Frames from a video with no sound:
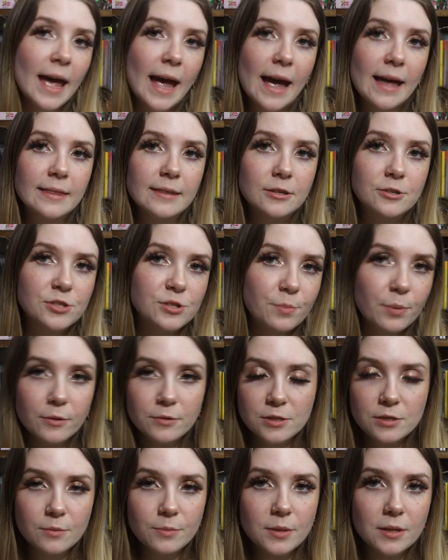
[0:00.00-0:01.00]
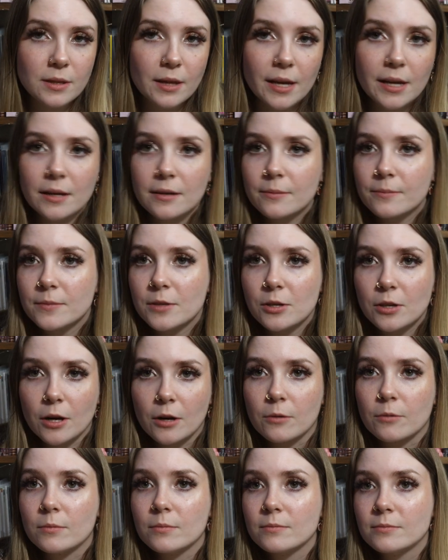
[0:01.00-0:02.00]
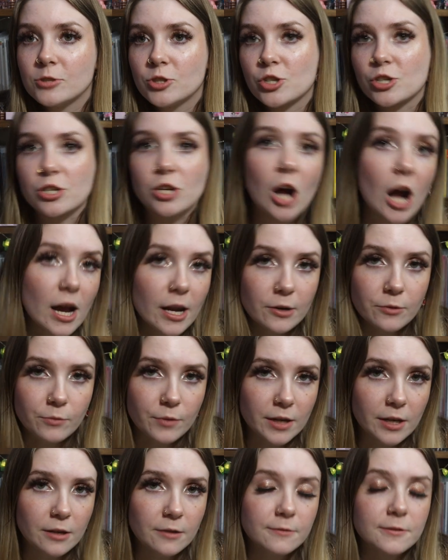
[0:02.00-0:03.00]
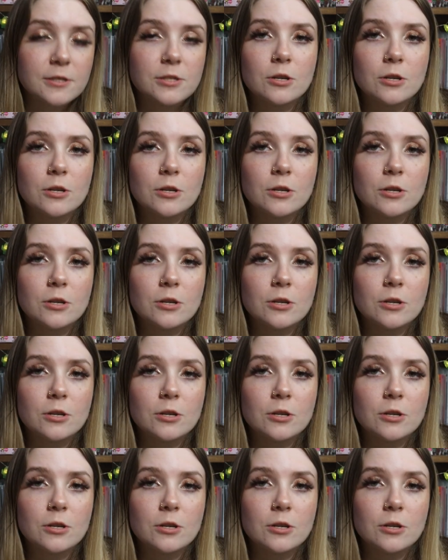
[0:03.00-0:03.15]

And they're supposed to be like, you know, just gotten rid of.